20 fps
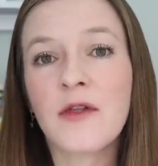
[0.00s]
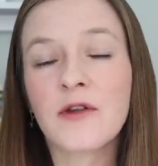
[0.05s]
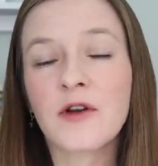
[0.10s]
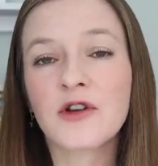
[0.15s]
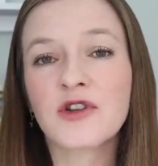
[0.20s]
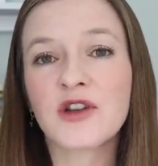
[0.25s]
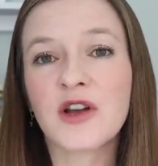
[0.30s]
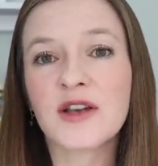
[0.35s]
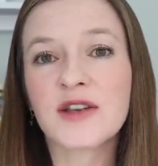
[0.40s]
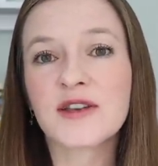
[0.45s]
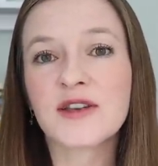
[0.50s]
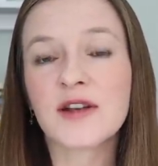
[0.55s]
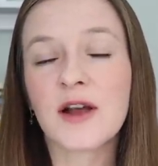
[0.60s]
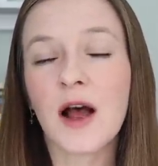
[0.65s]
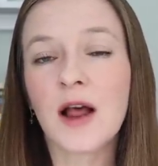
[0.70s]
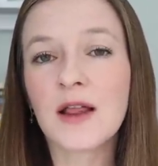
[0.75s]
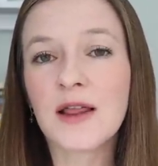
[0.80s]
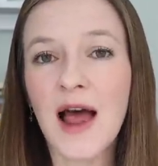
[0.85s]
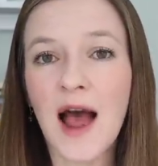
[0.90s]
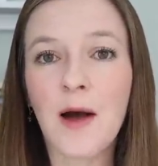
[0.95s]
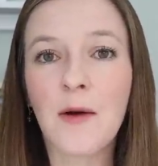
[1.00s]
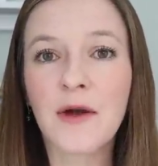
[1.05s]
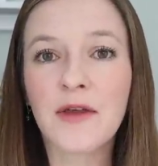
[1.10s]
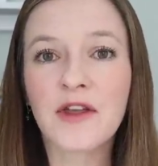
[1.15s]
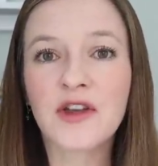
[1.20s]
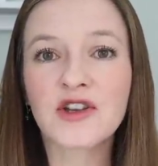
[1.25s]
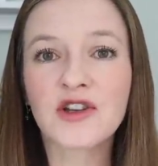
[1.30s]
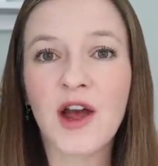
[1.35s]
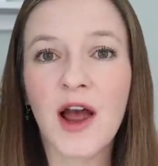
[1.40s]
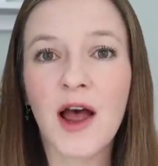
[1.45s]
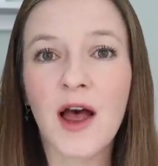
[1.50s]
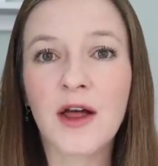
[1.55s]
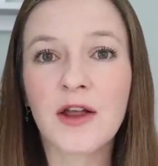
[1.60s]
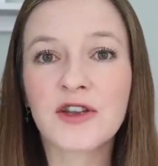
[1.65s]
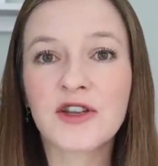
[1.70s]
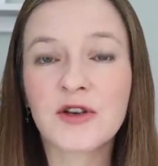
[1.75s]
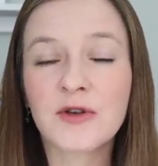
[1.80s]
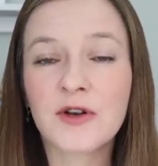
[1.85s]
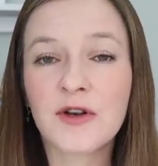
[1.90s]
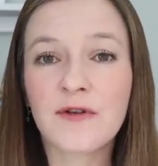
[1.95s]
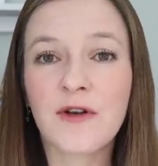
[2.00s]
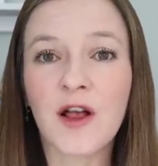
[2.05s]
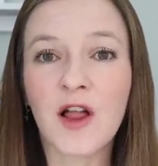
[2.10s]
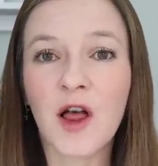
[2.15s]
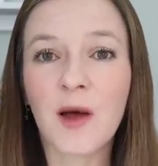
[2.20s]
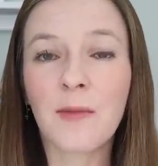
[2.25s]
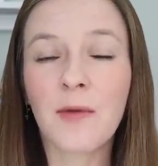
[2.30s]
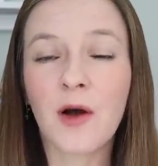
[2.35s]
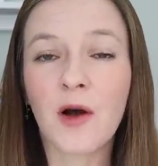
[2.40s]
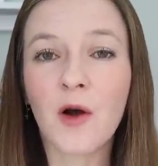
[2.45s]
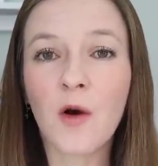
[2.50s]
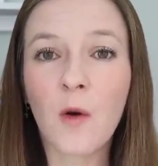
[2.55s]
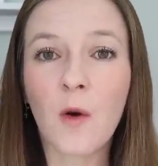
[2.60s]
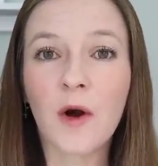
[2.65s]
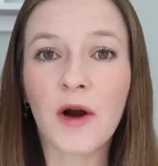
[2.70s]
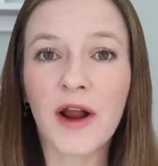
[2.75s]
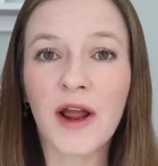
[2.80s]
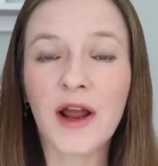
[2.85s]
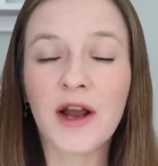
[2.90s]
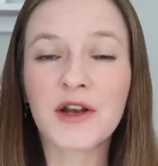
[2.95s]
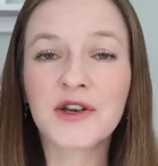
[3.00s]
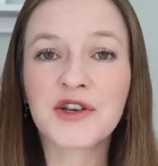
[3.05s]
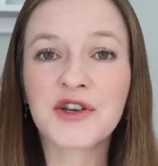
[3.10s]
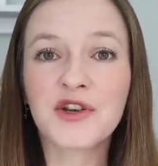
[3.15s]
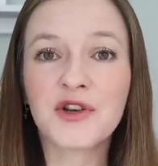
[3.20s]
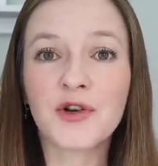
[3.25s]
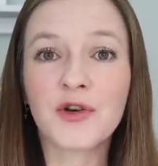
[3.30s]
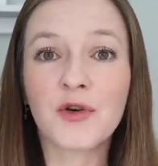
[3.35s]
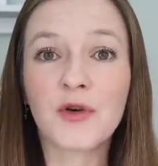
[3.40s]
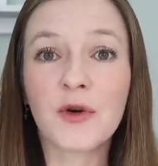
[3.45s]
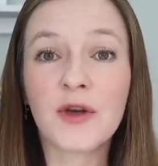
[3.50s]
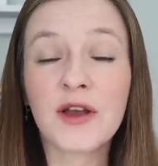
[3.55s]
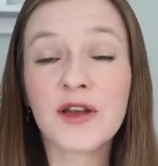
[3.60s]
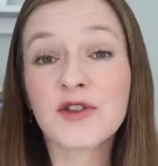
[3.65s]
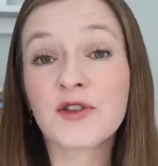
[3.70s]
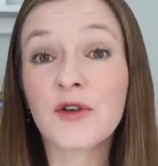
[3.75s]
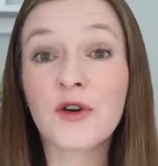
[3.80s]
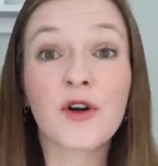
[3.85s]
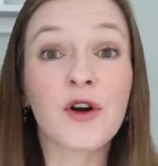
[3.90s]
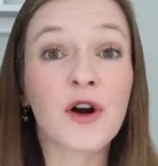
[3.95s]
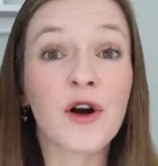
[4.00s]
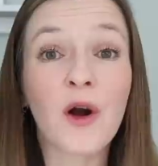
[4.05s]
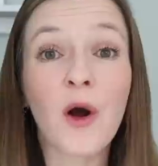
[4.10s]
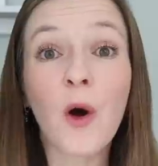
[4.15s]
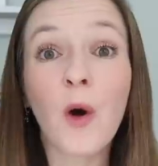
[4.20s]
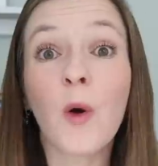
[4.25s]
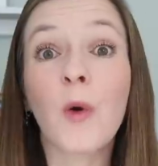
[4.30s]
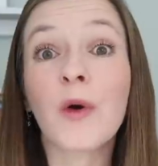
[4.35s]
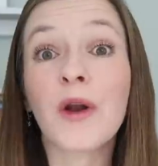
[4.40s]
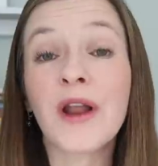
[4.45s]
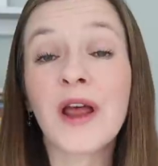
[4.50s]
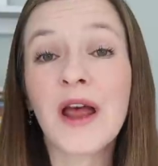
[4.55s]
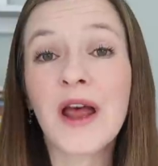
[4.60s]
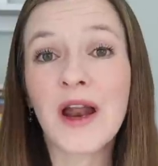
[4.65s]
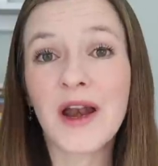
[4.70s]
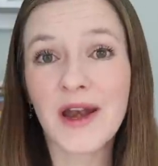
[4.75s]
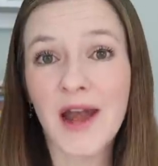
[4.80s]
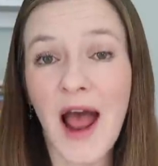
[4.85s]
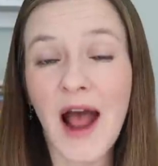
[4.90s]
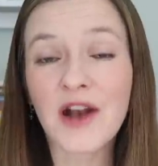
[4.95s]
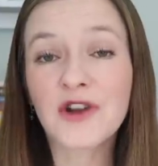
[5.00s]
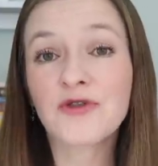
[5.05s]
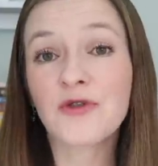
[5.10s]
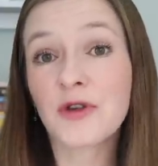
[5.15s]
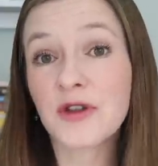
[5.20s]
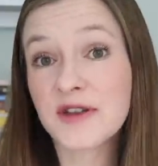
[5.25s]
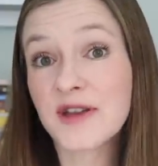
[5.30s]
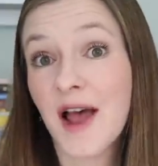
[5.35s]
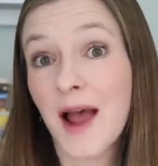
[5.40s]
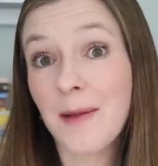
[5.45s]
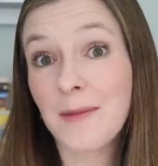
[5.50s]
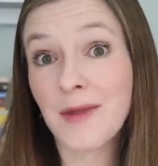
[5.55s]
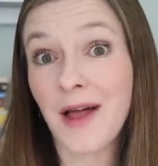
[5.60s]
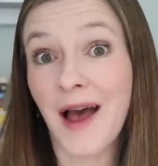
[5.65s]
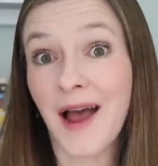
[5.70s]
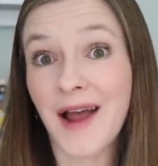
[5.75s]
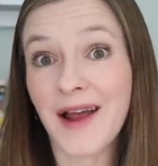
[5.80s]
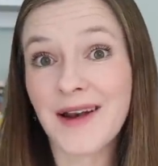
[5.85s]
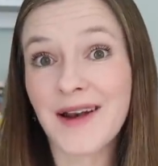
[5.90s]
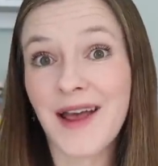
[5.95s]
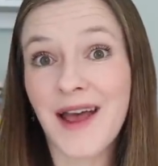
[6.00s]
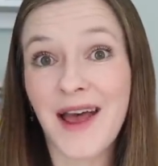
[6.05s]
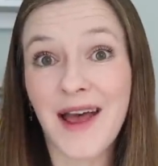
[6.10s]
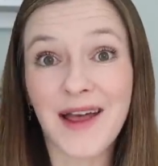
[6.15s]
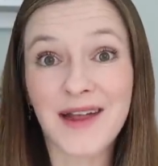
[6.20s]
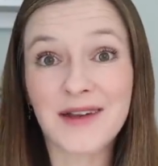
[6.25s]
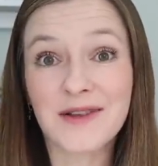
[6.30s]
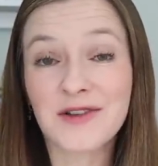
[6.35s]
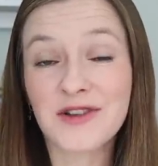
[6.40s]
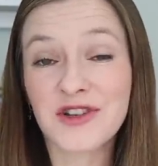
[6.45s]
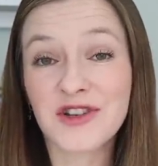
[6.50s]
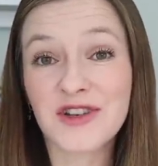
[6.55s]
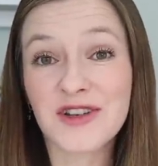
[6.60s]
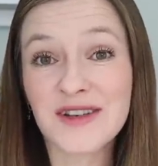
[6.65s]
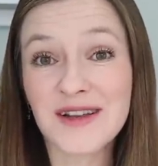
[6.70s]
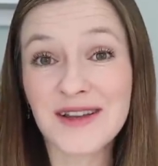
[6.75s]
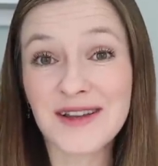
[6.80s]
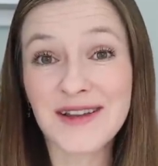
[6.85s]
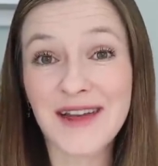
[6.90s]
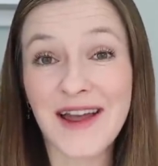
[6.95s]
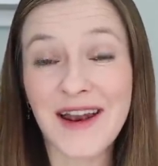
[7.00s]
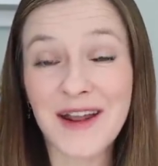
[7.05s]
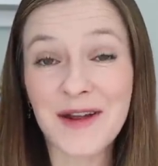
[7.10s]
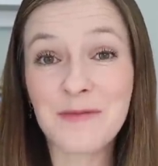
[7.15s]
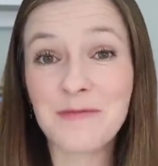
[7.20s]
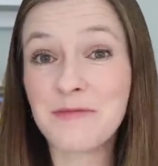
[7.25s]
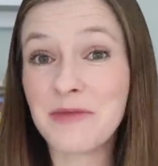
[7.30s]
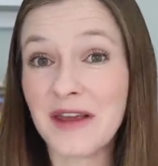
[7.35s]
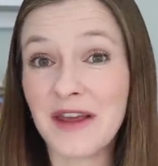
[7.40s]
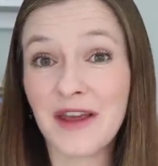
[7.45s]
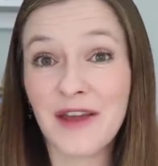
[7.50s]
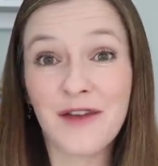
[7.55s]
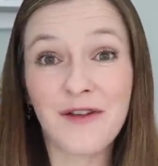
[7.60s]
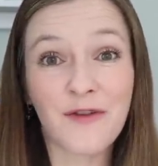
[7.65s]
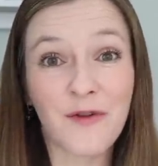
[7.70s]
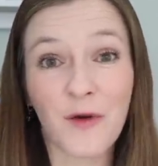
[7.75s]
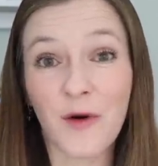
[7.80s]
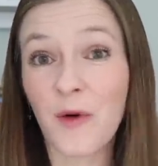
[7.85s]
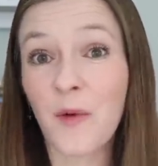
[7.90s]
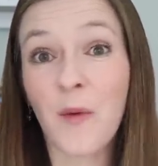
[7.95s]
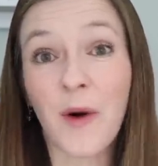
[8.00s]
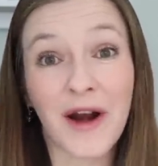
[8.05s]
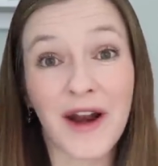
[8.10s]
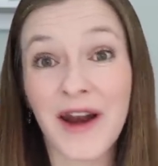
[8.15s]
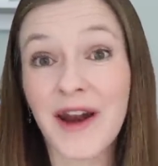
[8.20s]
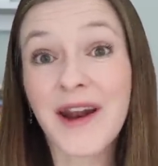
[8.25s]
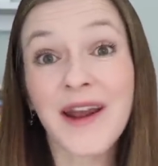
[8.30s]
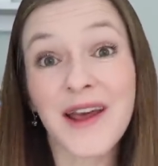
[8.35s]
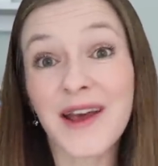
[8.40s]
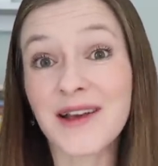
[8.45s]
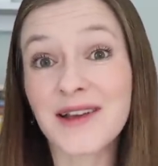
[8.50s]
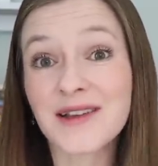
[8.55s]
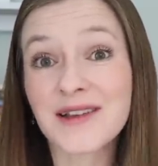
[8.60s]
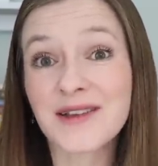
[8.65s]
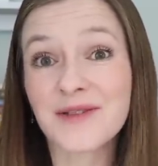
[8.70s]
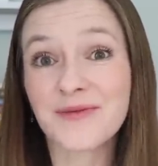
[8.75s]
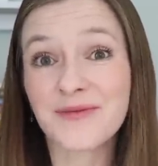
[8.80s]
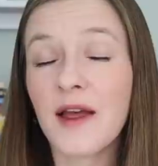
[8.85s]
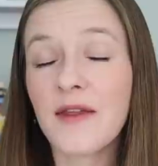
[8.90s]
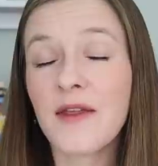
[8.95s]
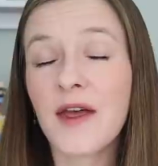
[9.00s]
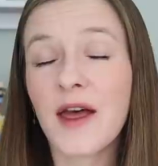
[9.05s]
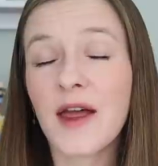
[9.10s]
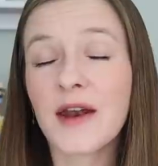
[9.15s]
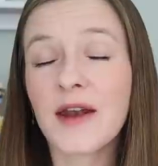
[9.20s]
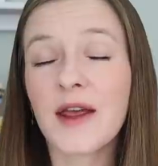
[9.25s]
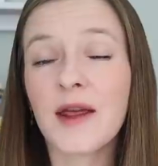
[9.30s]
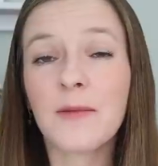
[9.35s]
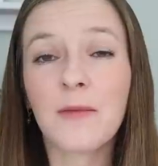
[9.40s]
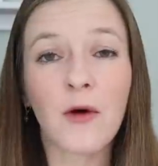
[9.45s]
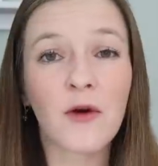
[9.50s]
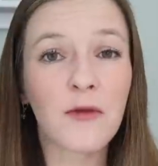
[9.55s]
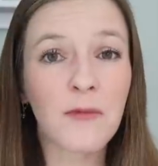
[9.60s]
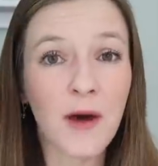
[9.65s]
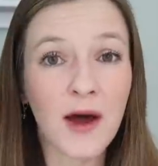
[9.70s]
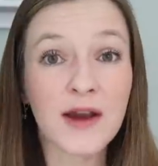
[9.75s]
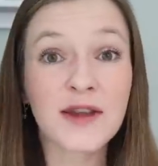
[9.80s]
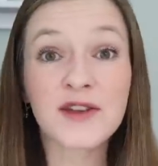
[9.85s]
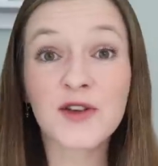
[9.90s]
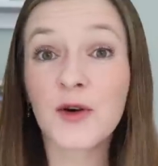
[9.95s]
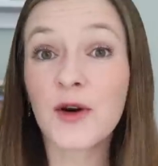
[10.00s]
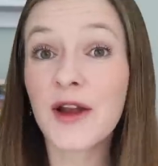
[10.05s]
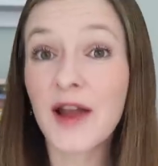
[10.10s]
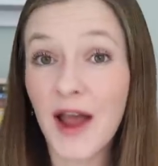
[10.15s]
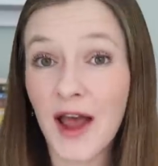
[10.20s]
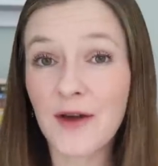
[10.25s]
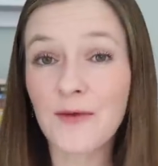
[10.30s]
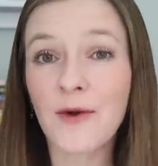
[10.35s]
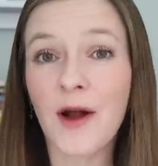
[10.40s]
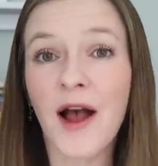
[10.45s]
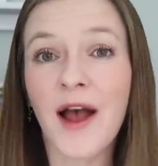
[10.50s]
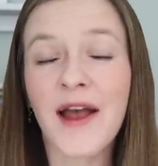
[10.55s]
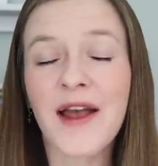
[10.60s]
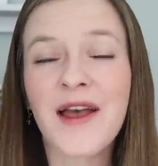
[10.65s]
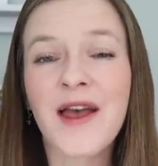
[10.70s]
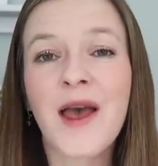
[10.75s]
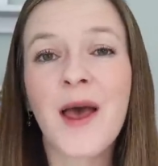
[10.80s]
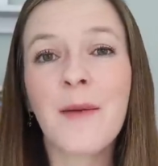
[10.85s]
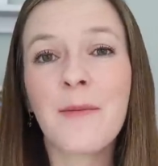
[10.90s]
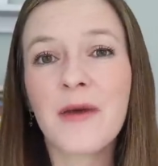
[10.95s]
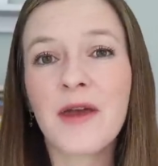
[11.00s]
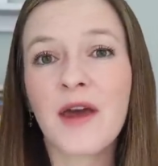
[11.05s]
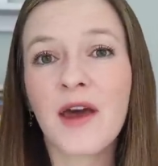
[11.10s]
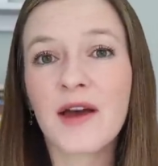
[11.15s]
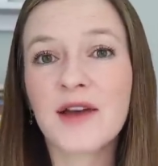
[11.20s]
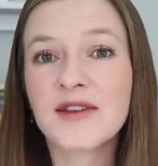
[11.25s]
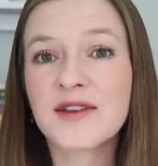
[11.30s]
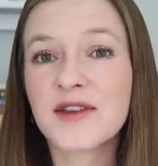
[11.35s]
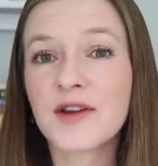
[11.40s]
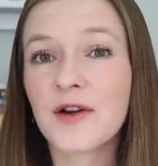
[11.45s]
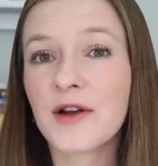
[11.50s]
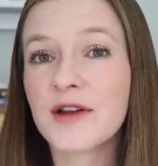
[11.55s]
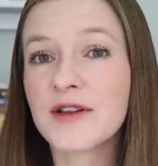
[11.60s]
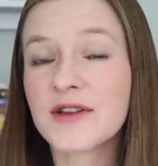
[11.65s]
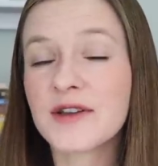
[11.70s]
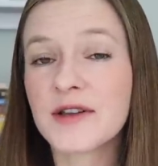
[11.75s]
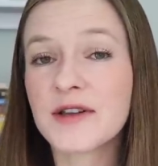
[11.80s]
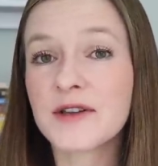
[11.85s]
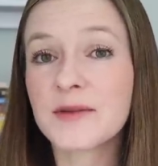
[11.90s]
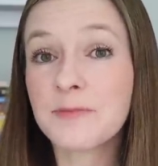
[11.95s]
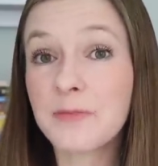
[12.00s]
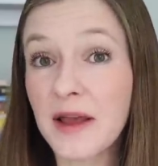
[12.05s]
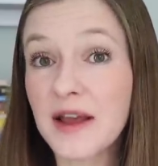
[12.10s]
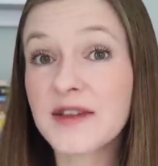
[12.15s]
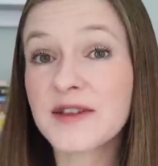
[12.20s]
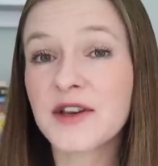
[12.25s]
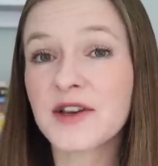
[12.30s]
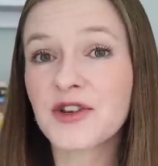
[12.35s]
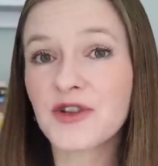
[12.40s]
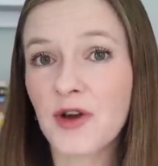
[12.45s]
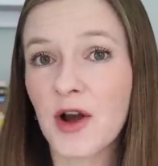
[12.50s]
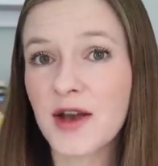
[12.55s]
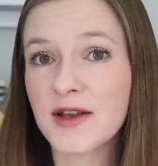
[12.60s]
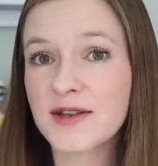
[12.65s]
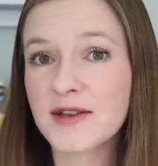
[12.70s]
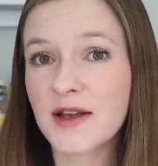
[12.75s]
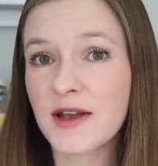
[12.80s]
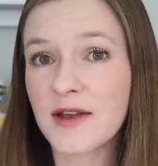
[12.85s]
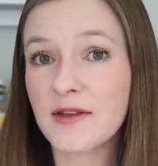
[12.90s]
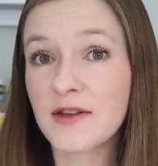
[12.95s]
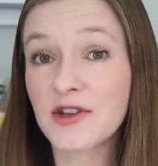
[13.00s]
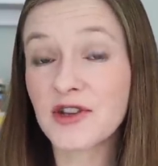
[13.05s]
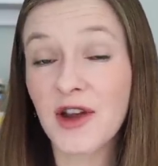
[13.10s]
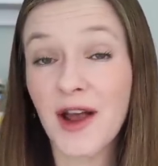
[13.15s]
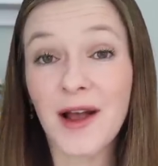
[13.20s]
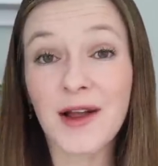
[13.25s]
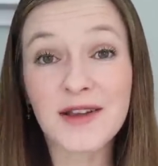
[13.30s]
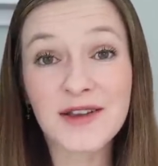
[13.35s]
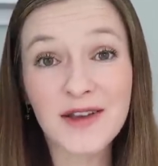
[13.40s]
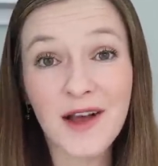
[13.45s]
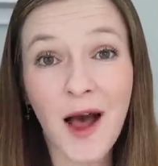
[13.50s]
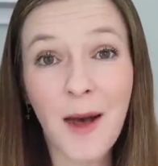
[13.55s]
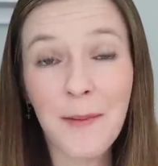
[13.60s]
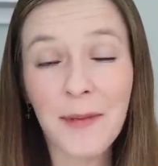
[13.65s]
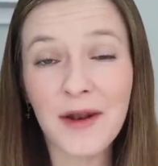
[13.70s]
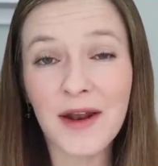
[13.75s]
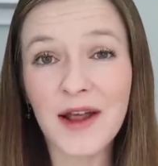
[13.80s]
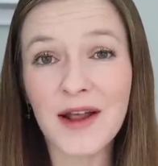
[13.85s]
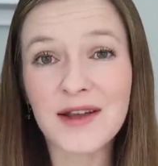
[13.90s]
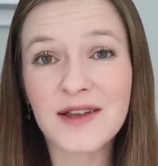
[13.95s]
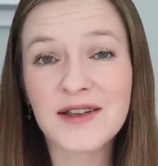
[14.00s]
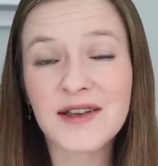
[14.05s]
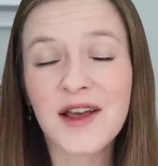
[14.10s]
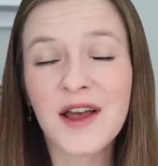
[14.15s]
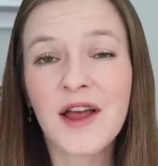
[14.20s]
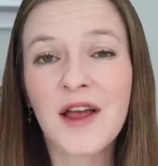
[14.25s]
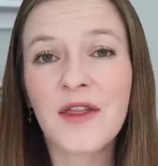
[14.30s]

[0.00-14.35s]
They're just allowing the child to develop according to his or her own natural timeline and to just let it be for what it is. And then in both Montessori and RIE, because there is this basic trust in the child's competence,